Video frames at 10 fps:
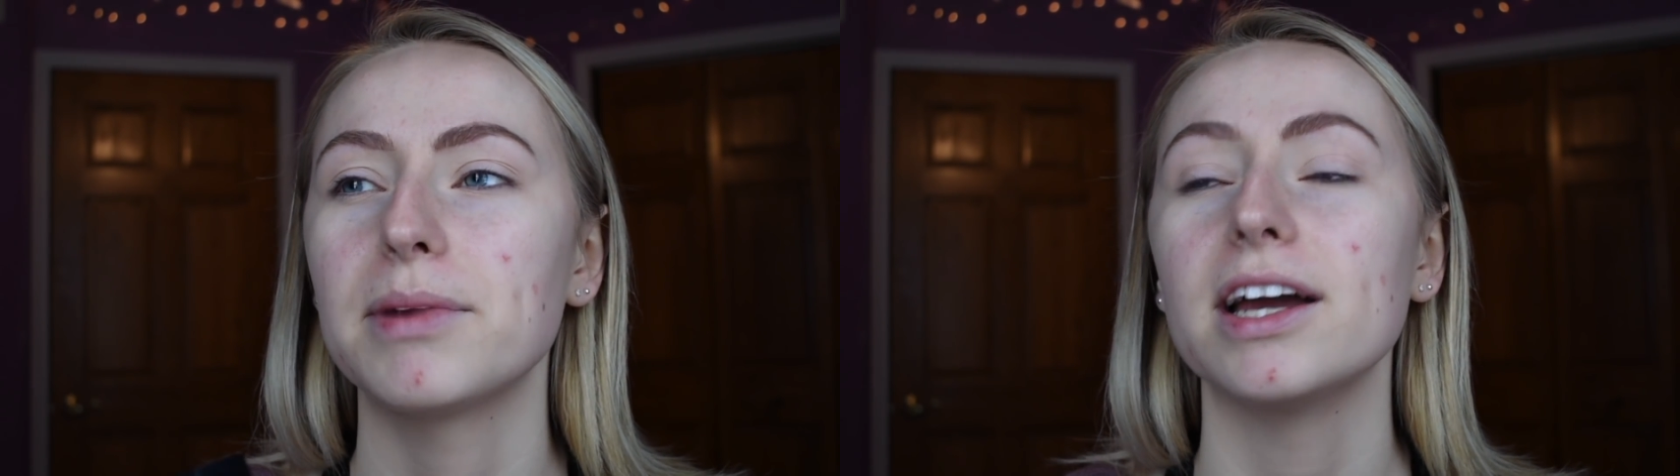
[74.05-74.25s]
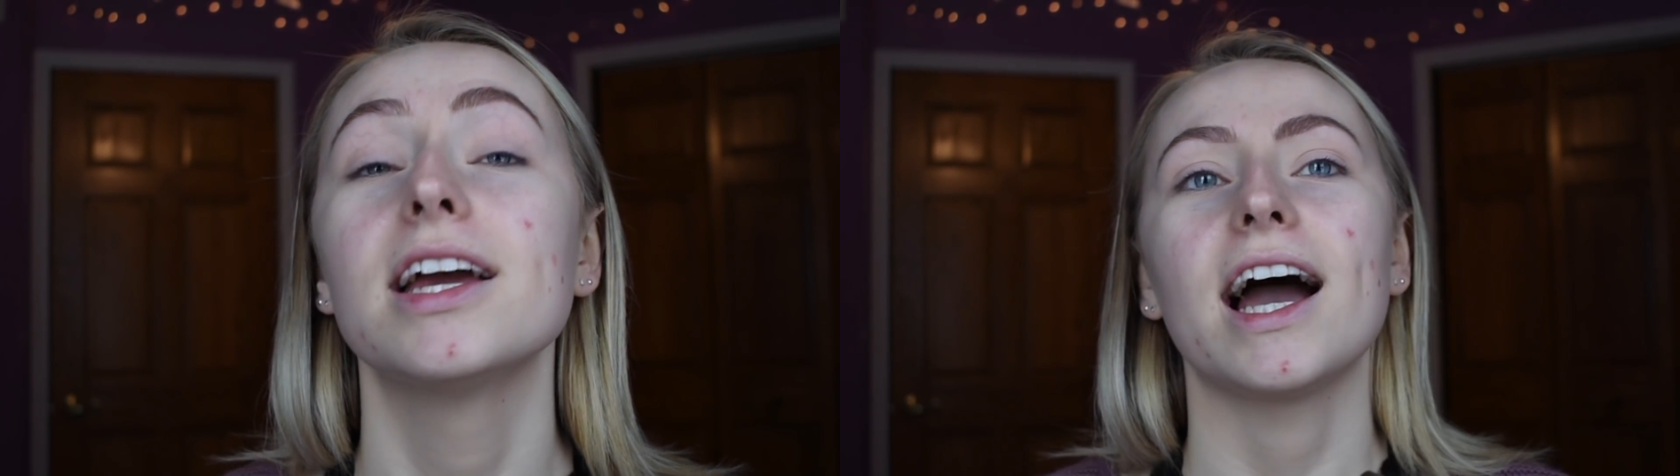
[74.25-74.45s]

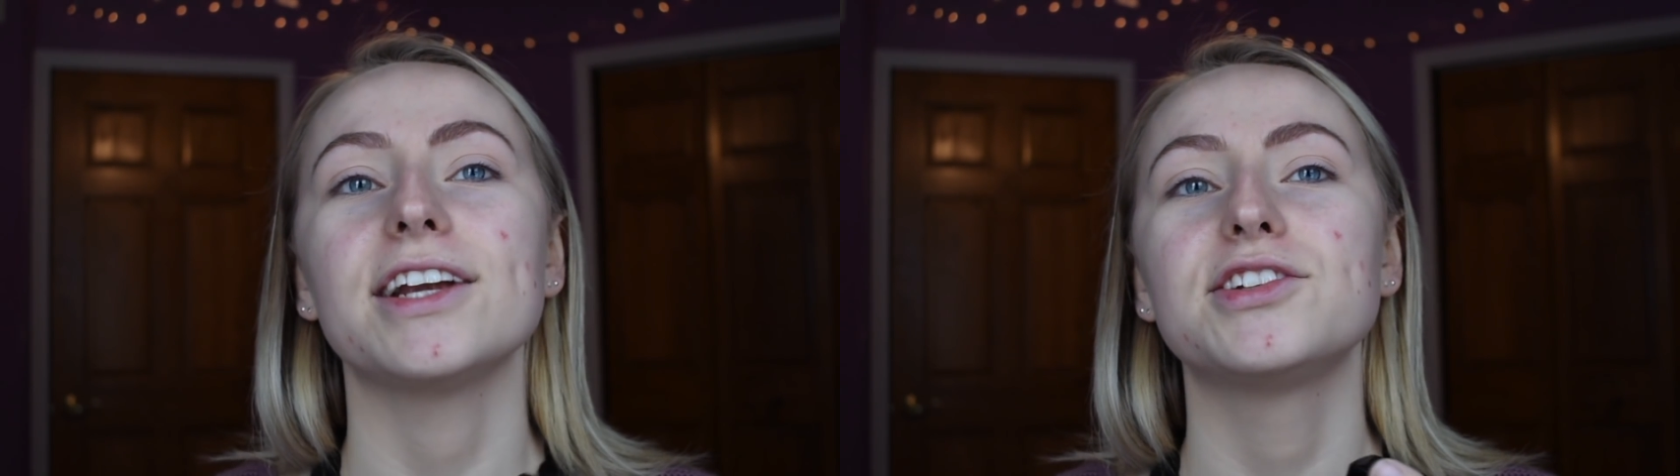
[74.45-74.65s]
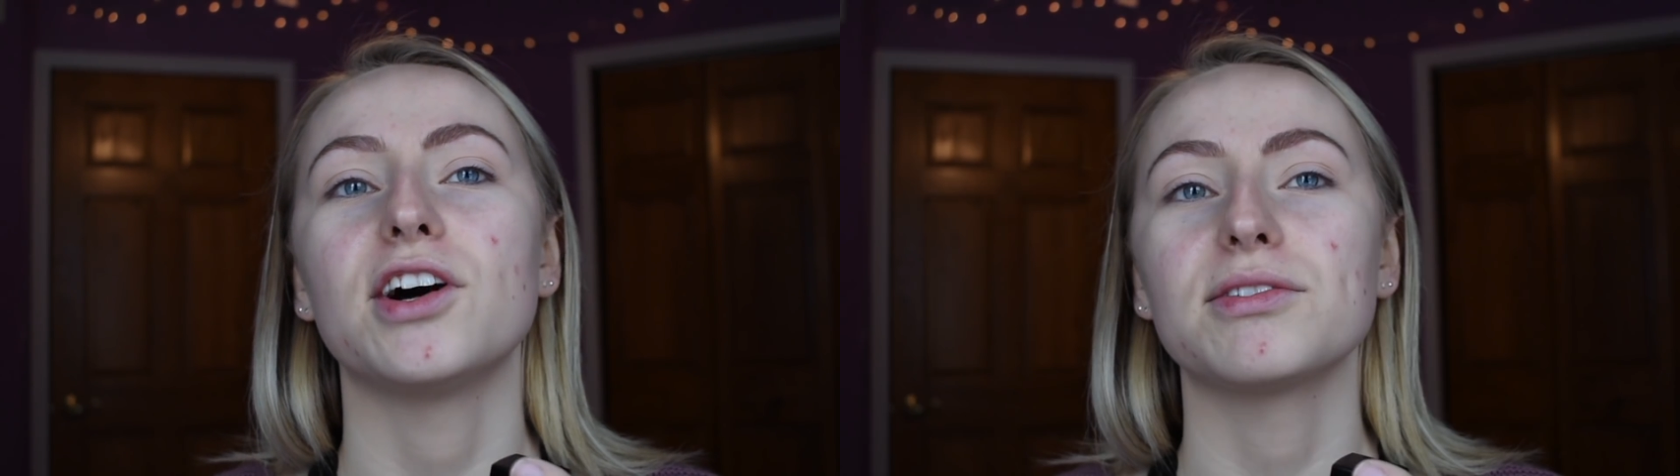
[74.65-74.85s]
but I
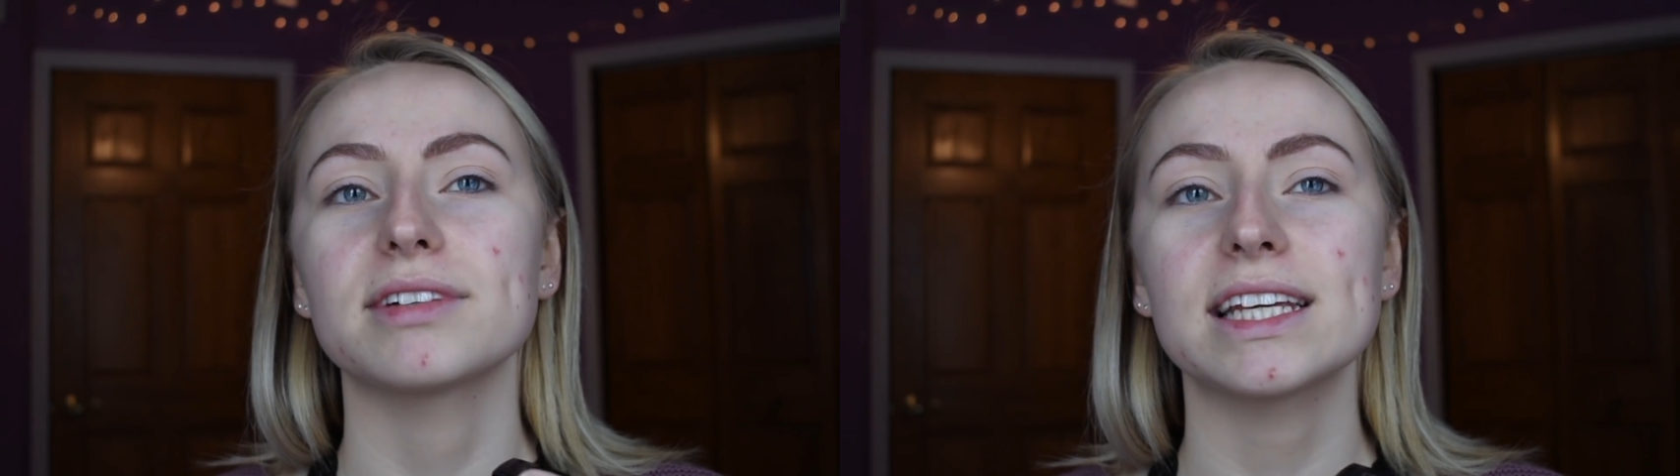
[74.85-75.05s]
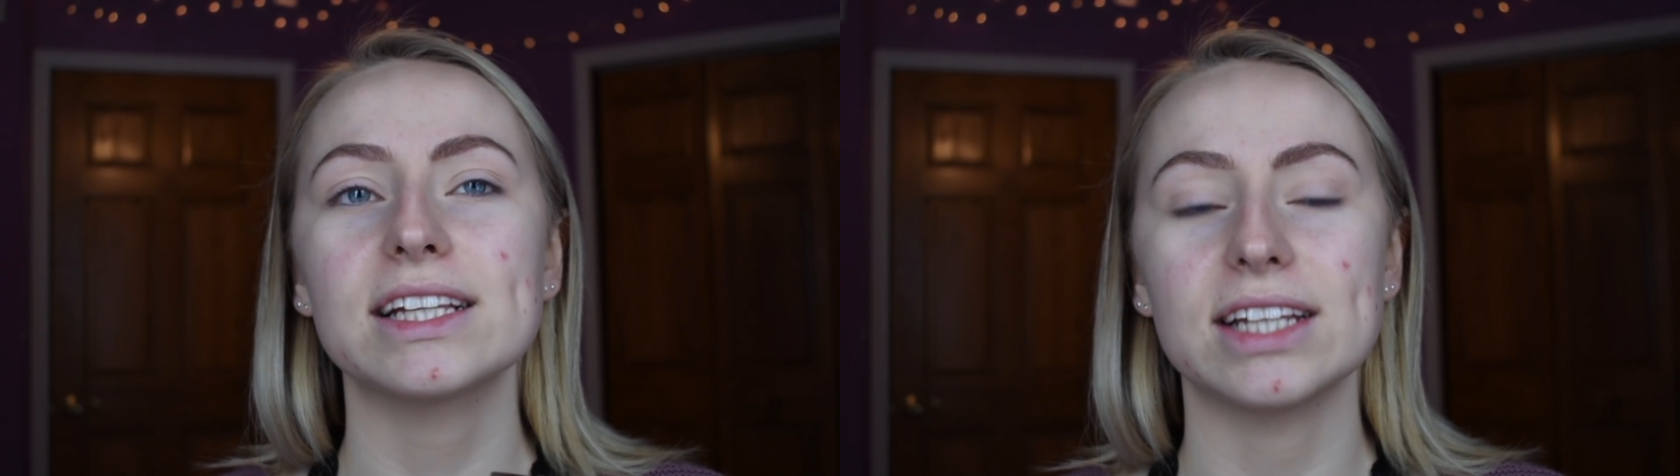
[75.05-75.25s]
don't
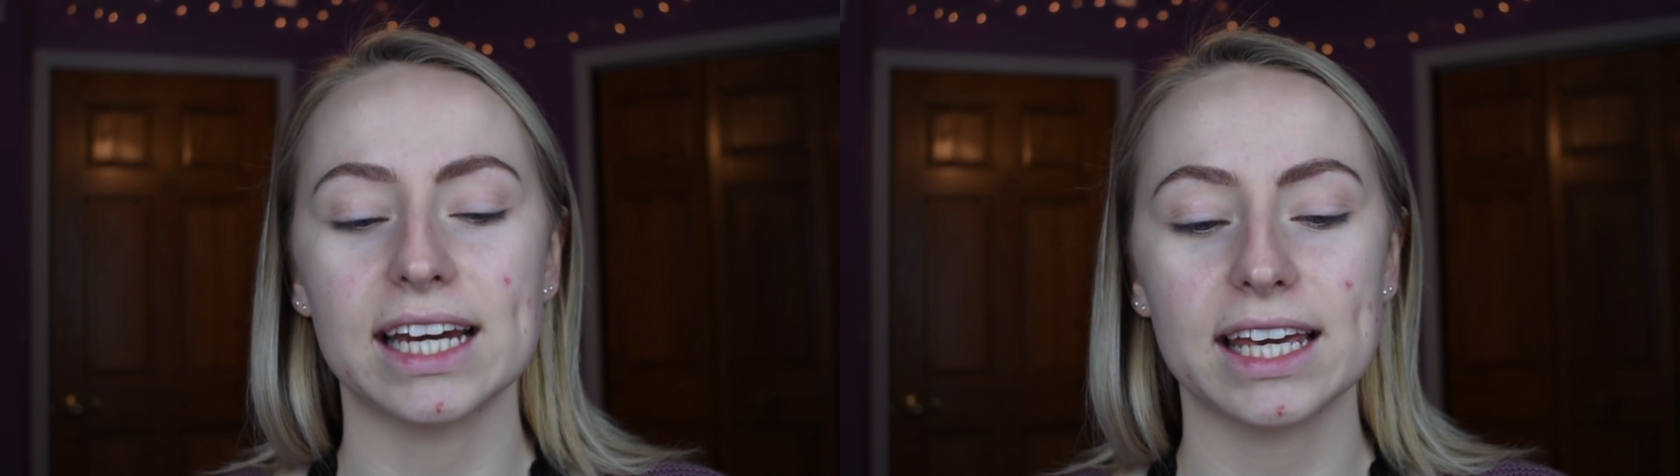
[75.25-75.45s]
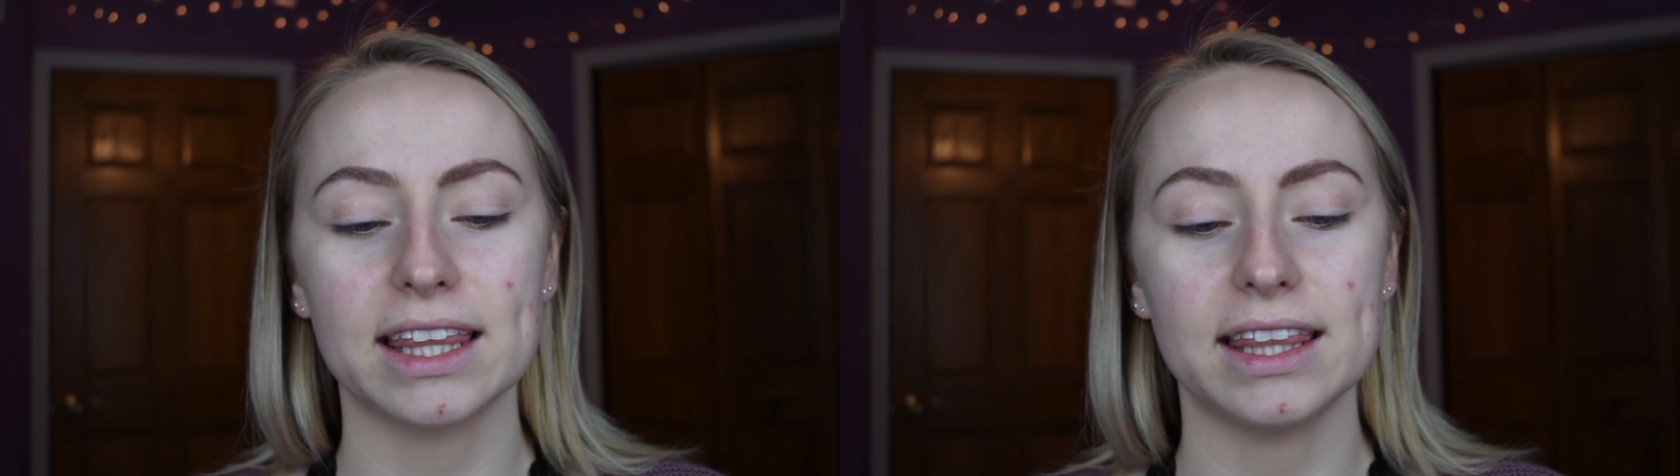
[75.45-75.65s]
really
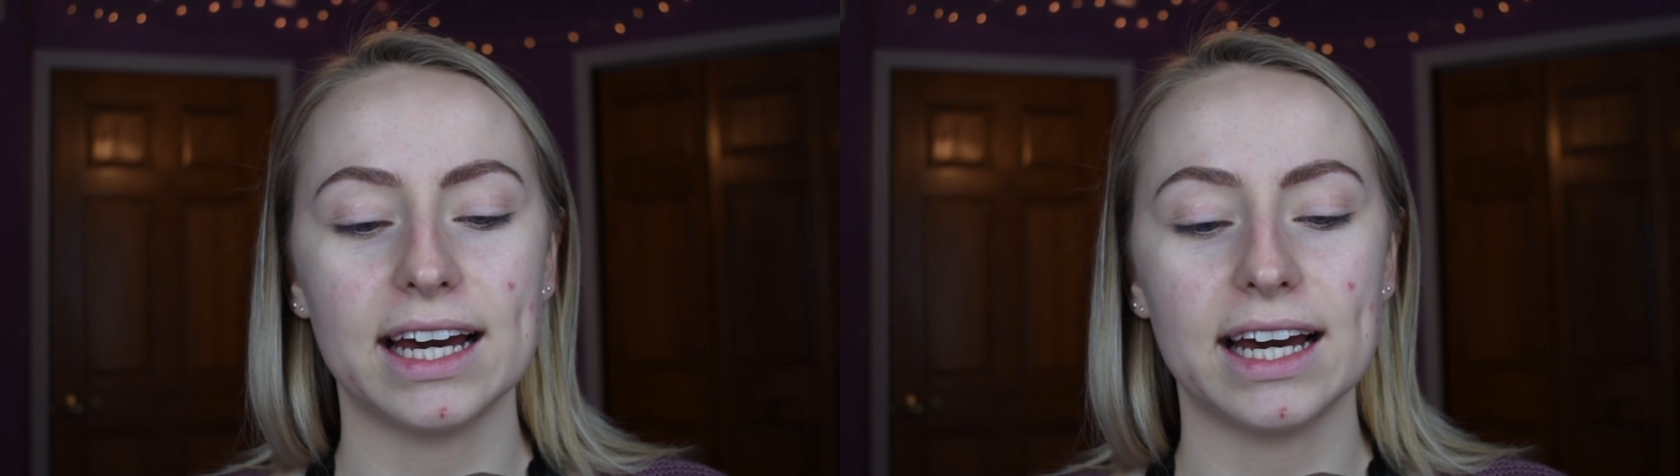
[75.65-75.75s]
like